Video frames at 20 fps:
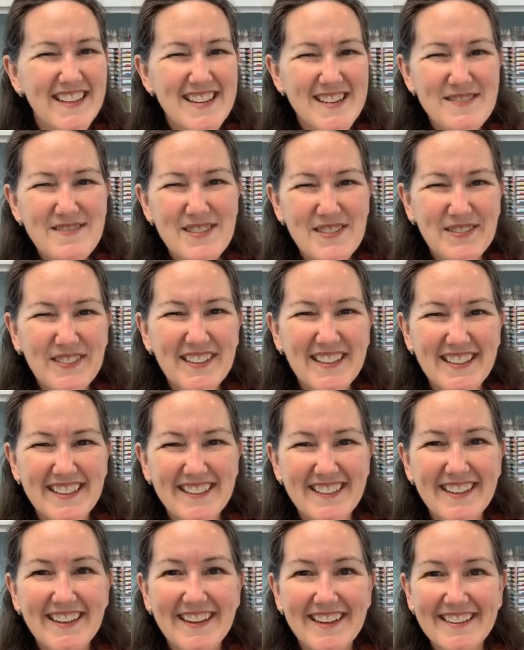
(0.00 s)
think it'll be fun.
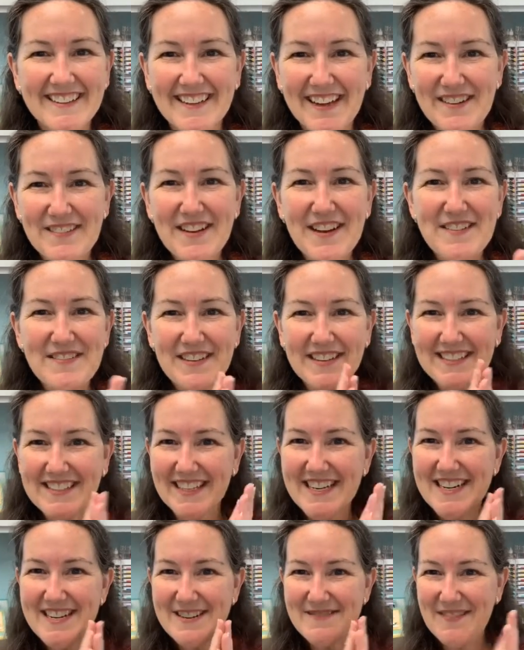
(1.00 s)
Yeah, I'm kind of
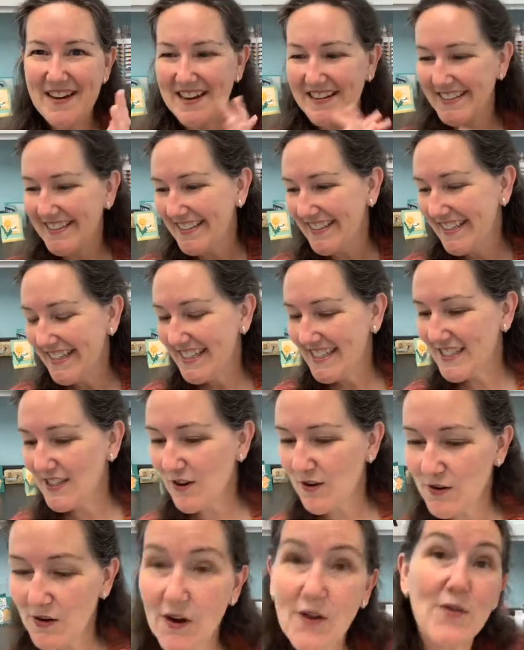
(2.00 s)
excited about it.
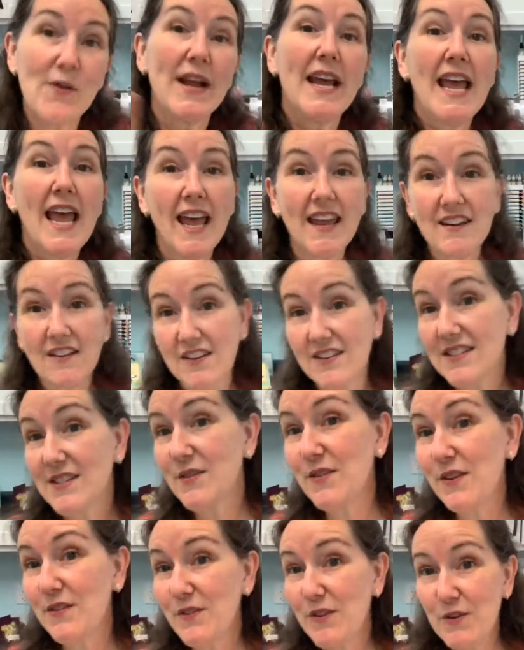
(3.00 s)
So, oh, and
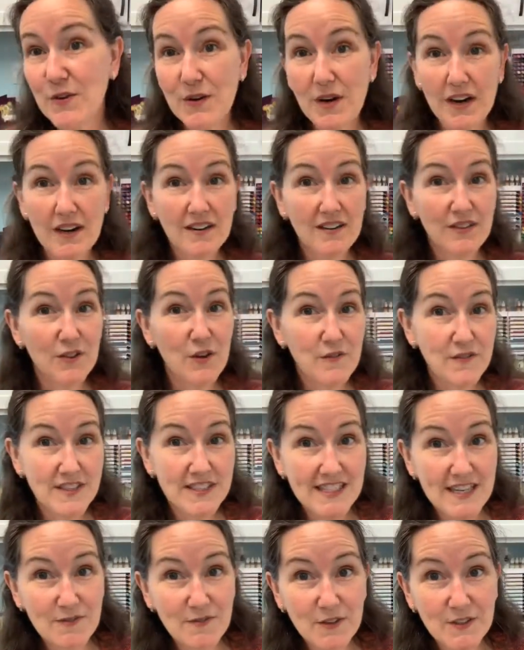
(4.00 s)
also if you are a
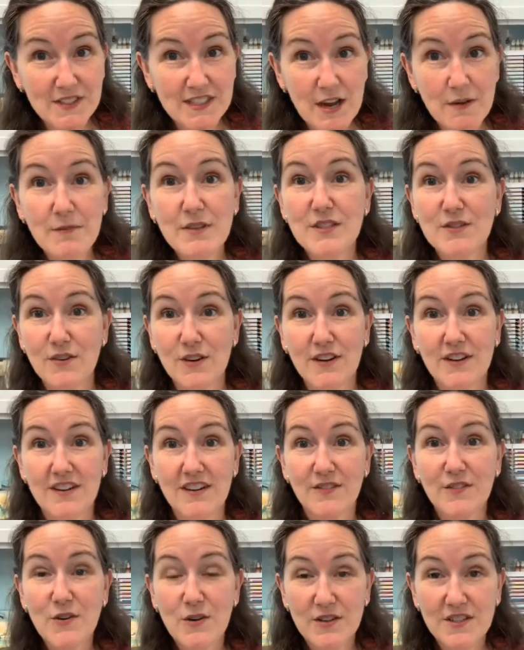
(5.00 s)
LovenStamps demonstrator,
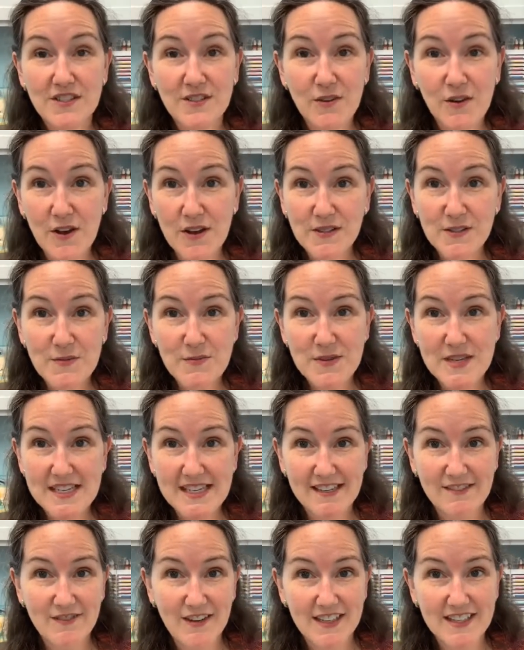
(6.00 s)
of course, you'll also be
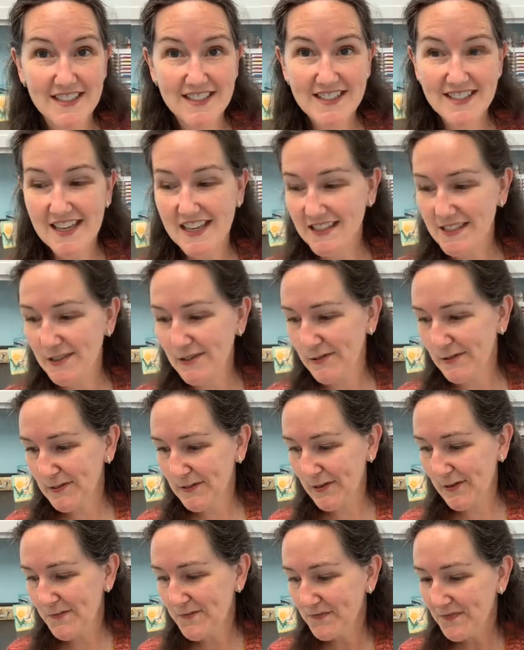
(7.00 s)
invited to that too.
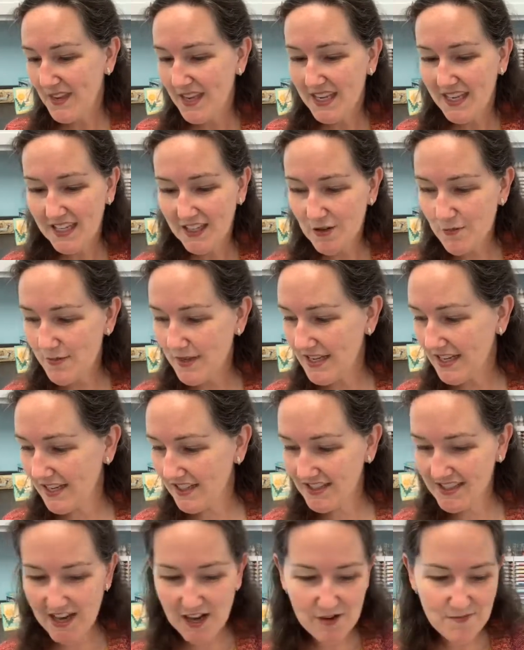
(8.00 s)
So it'll be a
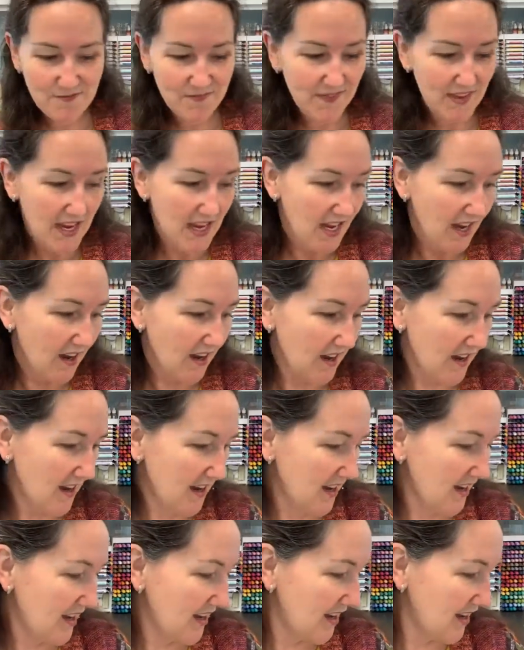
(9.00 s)
good time.
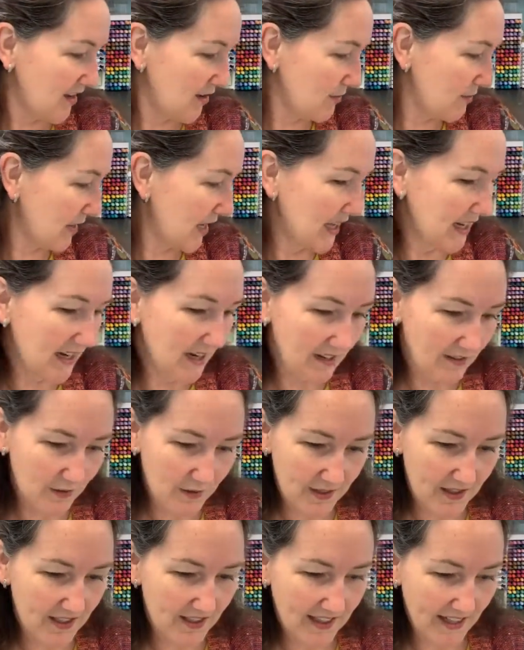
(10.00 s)
And I
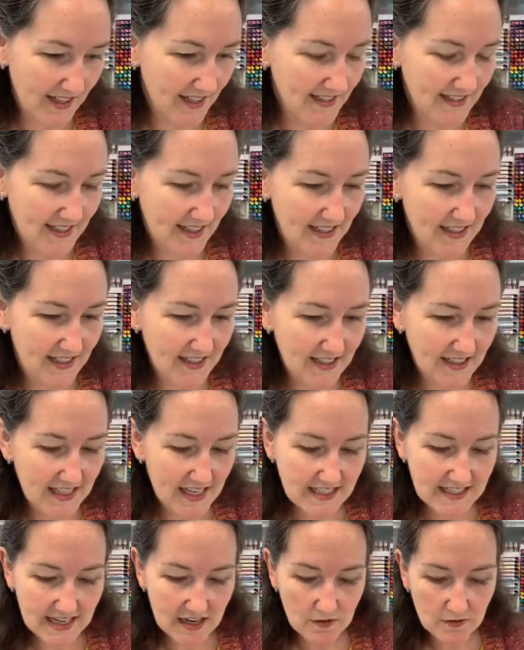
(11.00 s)
will, like I said, get the
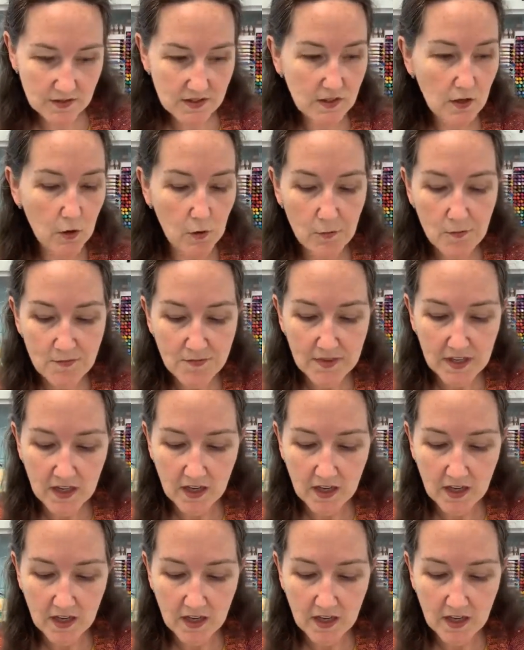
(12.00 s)
dates out. So